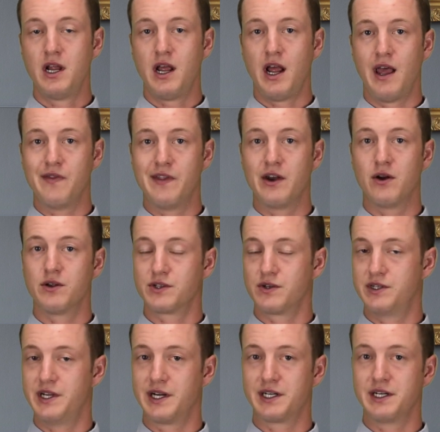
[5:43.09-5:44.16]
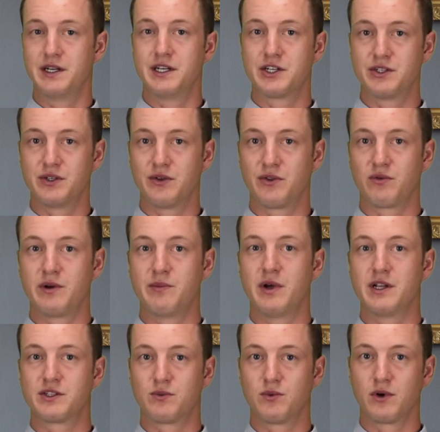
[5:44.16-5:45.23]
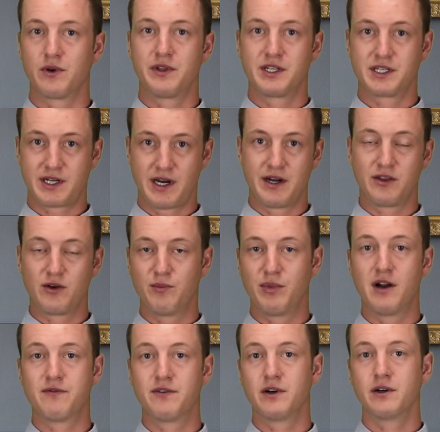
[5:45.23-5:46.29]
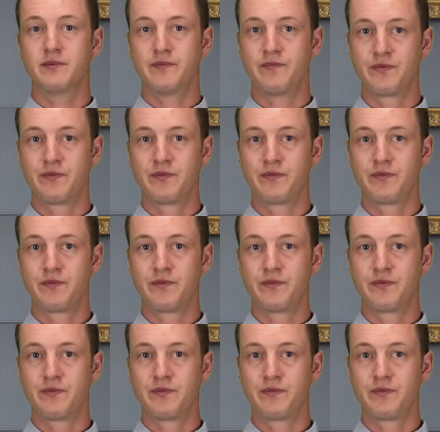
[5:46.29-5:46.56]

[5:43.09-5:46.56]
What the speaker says: and then also take an additional 3 months worth as kind of their buffer.